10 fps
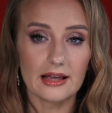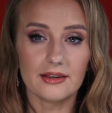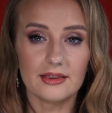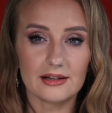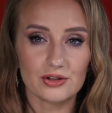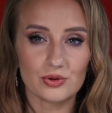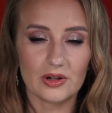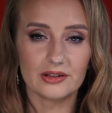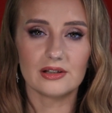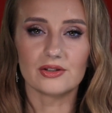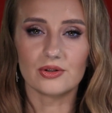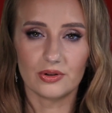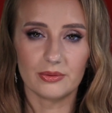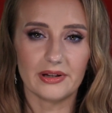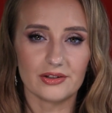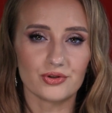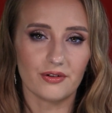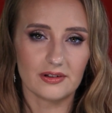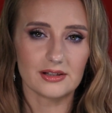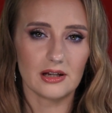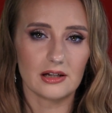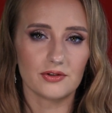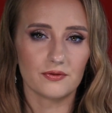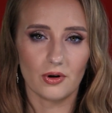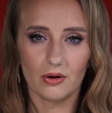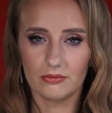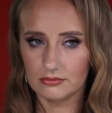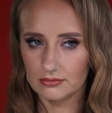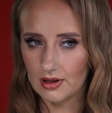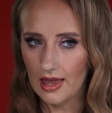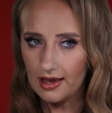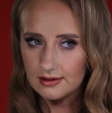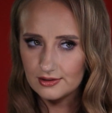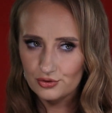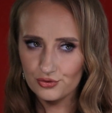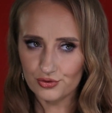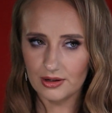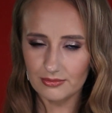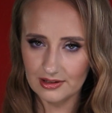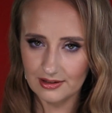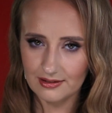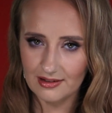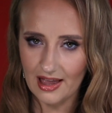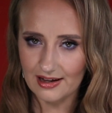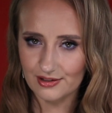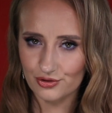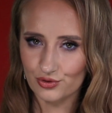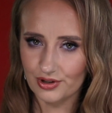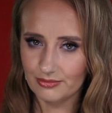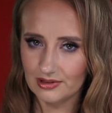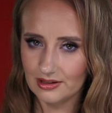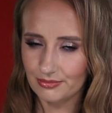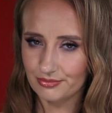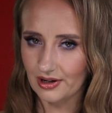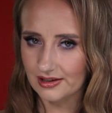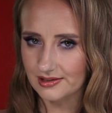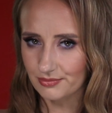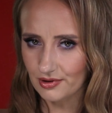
The next one is gonna be a travel size from extremely pricey